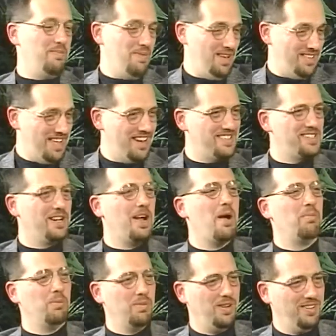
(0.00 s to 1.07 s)
I meant that as a
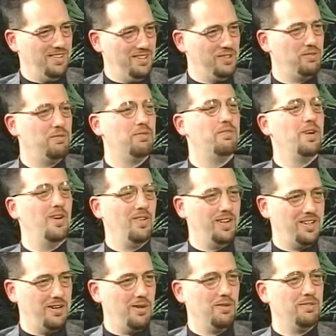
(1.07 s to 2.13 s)
compliment. It is very
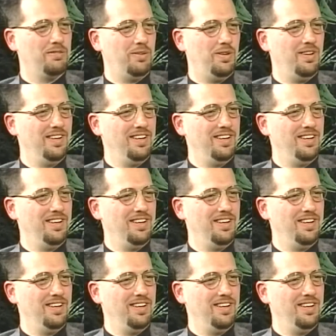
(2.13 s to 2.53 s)
colorful.